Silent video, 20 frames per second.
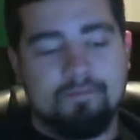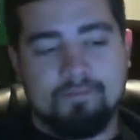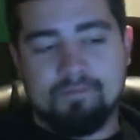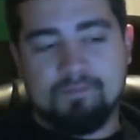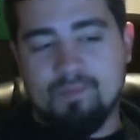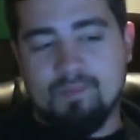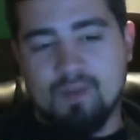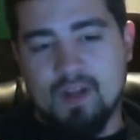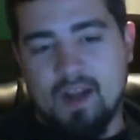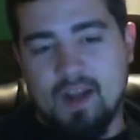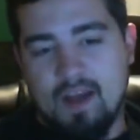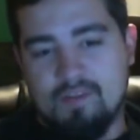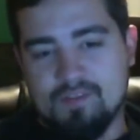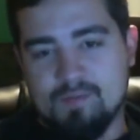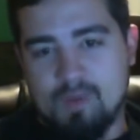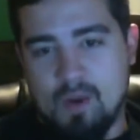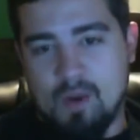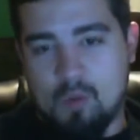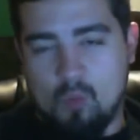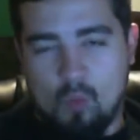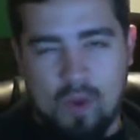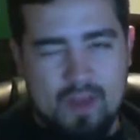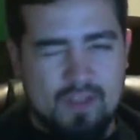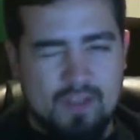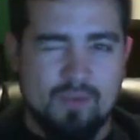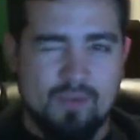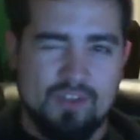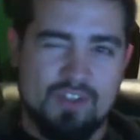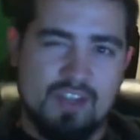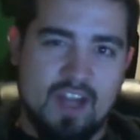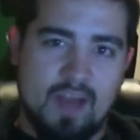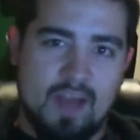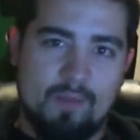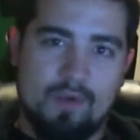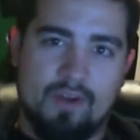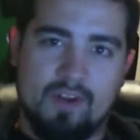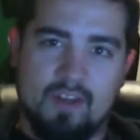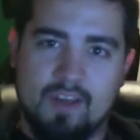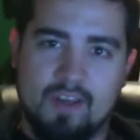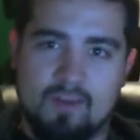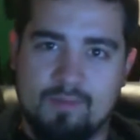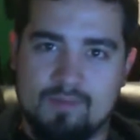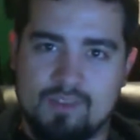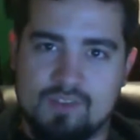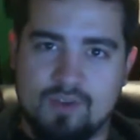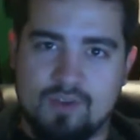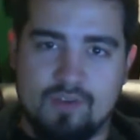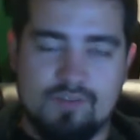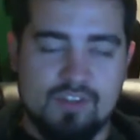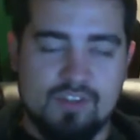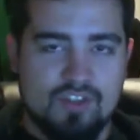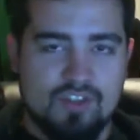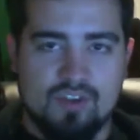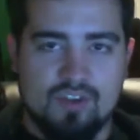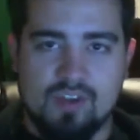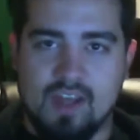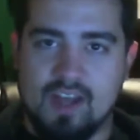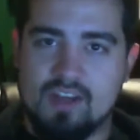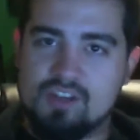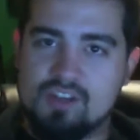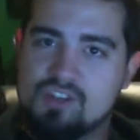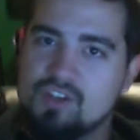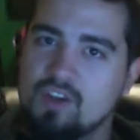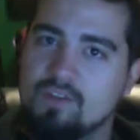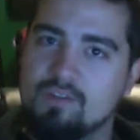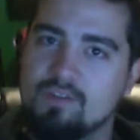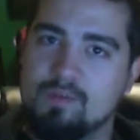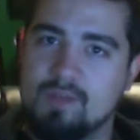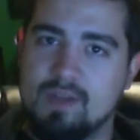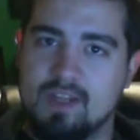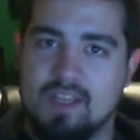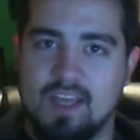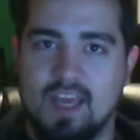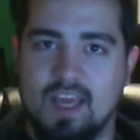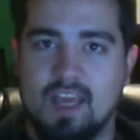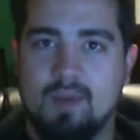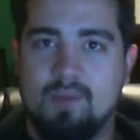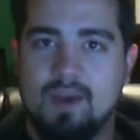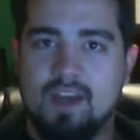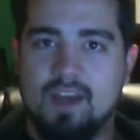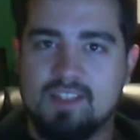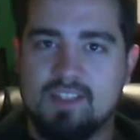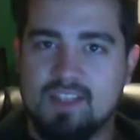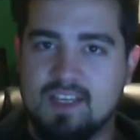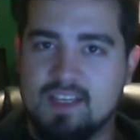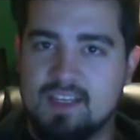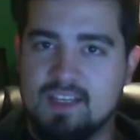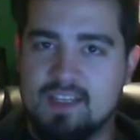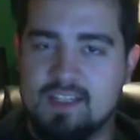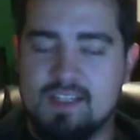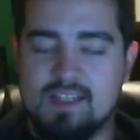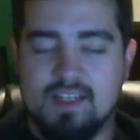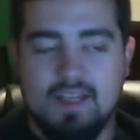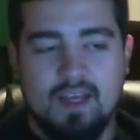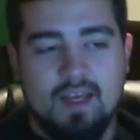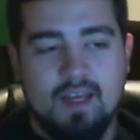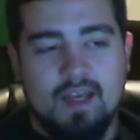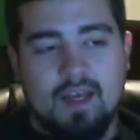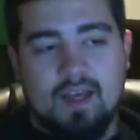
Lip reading: But I've spent way too much time on him, so I've just kind of shoved him into the game as is.